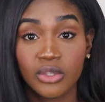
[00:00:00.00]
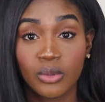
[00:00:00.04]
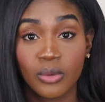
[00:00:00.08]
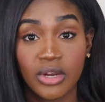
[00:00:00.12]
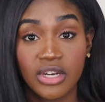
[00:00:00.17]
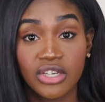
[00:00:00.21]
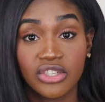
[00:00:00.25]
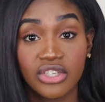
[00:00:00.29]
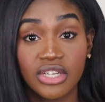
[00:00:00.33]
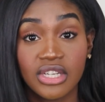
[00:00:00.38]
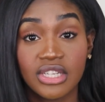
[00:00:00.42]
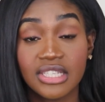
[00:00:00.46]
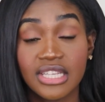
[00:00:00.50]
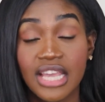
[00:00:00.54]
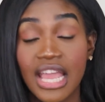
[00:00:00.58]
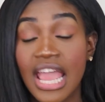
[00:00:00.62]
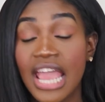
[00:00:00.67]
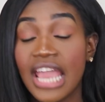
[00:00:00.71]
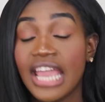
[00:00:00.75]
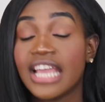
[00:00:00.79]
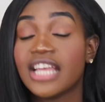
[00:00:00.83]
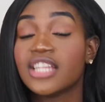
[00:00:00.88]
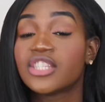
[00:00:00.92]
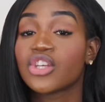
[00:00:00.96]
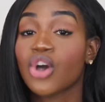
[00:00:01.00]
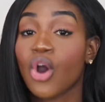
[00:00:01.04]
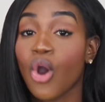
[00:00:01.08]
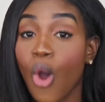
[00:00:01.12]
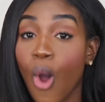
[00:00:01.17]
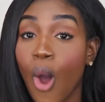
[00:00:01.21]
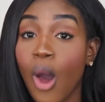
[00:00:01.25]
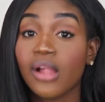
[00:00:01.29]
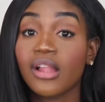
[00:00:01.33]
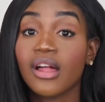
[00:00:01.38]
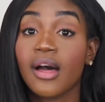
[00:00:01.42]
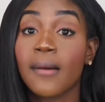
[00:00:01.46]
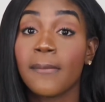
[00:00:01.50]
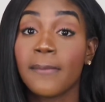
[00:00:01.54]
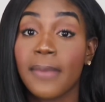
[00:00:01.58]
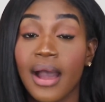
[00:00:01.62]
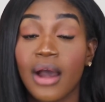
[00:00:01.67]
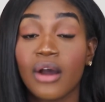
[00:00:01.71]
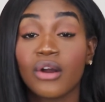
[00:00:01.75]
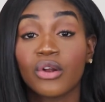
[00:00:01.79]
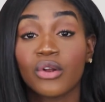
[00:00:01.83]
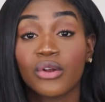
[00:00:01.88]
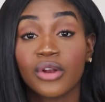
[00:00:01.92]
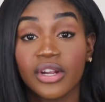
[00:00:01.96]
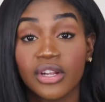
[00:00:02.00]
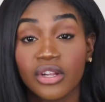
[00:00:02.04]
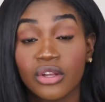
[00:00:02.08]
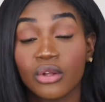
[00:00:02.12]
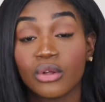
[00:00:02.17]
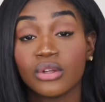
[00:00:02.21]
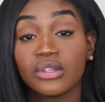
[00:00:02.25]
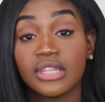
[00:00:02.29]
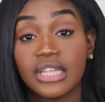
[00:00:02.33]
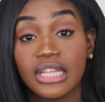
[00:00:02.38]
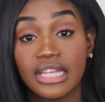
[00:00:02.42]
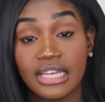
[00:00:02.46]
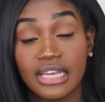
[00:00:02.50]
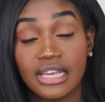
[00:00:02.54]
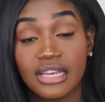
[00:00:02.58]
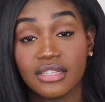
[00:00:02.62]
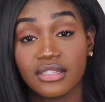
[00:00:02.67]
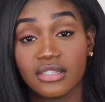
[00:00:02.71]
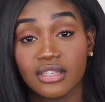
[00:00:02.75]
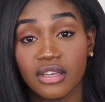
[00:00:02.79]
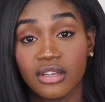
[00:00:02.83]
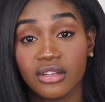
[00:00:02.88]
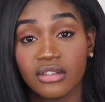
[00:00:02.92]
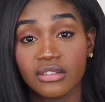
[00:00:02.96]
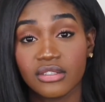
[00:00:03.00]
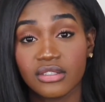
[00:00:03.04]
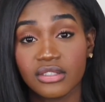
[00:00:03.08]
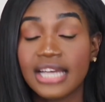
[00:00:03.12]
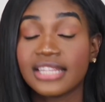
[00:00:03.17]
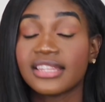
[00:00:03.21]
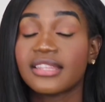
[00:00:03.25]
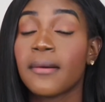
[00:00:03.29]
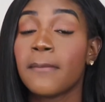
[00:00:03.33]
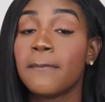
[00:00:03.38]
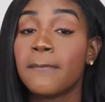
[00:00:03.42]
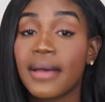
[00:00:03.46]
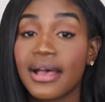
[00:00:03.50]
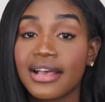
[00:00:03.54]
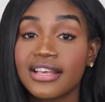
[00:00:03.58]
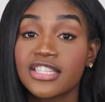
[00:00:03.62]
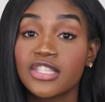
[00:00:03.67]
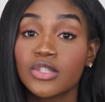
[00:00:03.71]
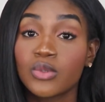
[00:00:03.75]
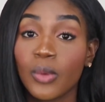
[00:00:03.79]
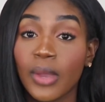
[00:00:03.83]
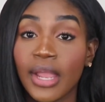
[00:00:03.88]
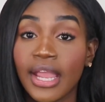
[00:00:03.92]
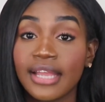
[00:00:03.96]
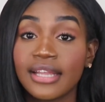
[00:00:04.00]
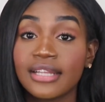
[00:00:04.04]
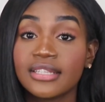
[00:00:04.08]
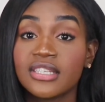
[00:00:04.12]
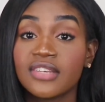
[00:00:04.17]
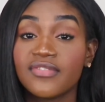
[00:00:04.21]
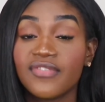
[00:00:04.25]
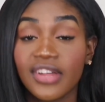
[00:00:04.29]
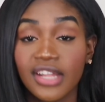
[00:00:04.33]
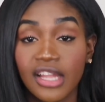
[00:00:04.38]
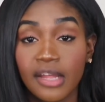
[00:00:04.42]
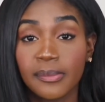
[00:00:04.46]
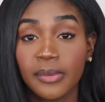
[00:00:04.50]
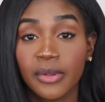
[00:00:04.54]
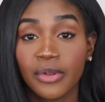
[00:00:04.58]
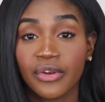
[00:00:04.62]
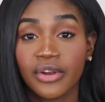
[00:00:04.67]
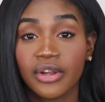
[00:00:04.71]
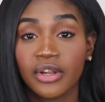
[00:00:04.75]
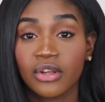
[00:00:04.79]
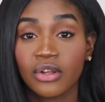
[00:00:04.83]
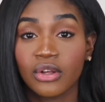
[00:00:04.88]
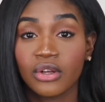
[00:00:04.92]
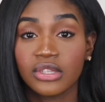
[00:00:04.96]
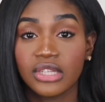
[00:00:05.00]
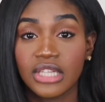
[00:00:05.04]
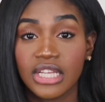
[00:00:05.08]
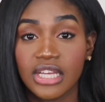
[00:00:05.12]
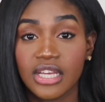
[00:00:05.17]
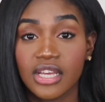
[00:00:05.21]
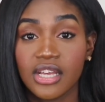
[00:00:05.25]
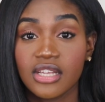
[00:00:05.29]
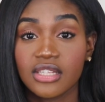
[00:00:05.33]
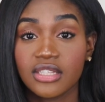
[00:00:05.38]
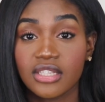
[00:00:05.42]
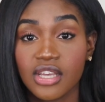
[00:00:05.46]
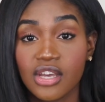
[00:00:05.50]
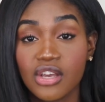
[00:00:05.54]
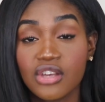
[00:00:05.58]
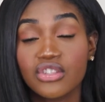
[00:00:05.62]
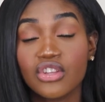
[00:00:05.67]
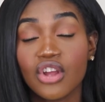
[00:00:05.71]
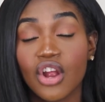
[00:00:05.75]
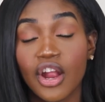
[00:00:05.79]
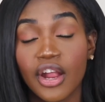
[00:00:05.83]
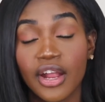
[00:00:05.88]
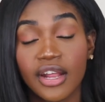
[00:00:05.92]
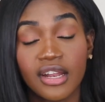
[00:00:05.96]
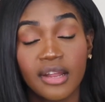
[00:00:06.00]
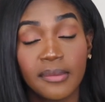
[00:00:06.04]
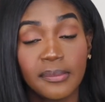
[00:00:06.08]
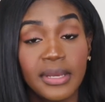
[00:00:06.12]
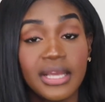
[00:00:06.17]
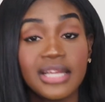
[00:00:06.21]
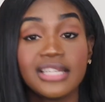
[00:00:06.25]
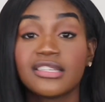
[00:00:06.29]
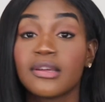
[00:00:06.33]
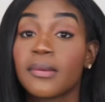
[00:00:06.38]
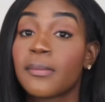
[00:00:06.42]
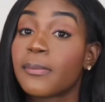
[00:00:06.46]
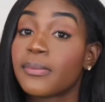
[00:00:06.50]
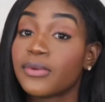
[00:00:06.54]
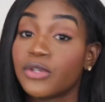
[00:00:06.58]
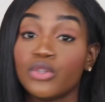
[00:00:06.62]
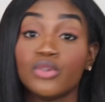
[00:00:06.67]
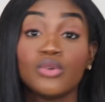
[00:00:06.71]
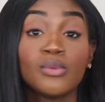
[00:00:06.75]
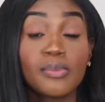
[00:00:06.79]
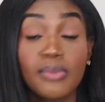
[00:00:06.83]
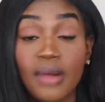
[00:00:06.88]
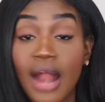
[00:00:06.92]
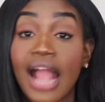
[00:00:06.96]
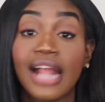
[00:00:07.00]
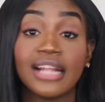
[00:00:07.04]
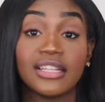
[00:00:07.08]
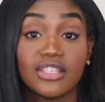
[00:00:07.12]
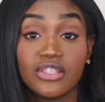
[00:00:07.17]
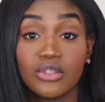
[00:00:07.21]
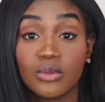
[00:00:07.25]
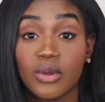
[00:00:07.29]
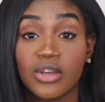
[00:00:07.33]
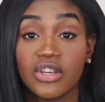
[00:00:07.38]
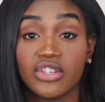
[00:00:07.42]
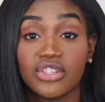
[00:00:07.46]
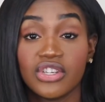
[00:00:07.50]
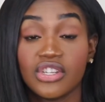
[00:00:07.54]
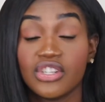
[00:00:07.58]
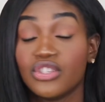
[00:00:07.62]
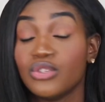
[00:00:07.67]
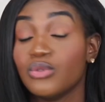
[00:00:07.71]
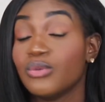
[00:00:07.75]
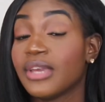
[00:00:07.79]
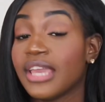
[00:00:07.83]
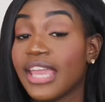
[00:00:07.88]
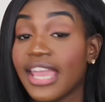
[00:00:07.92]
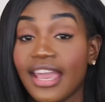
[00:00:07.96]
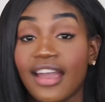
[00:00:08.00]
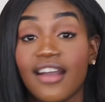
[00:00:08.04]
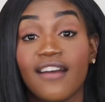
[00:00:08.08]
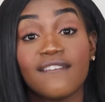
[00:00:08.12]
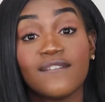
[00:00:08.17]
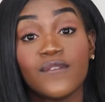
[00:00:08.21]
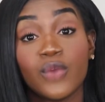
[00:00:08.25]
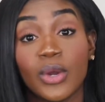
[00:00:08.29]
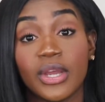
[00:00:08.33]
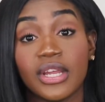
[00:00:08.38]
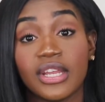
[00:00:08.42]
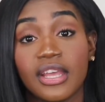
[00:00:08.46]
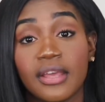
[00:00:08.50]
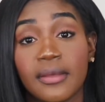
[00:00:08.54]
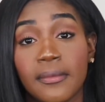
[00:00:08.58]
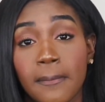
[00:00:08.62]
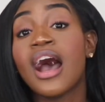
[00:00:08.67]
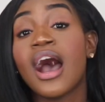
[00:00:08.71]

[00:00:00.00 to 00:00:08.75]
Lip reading: questions. It's all about critical thinking skills. The best way to develop your critical thinking skills are going to be to do practice questions. You can't avoid it.